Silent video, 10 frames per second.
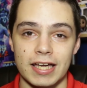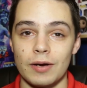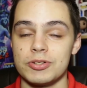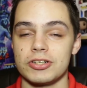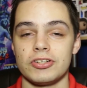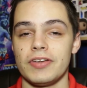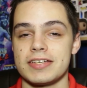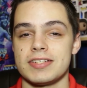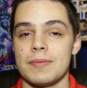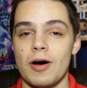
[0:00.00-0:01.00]
and I'll talk to you all
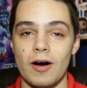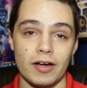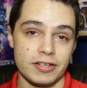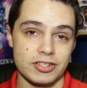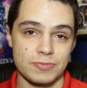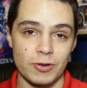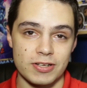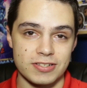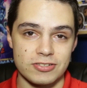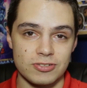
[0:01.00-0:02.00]
next time on
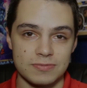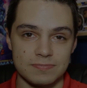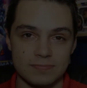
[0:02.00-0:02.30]
Schmoedown Central.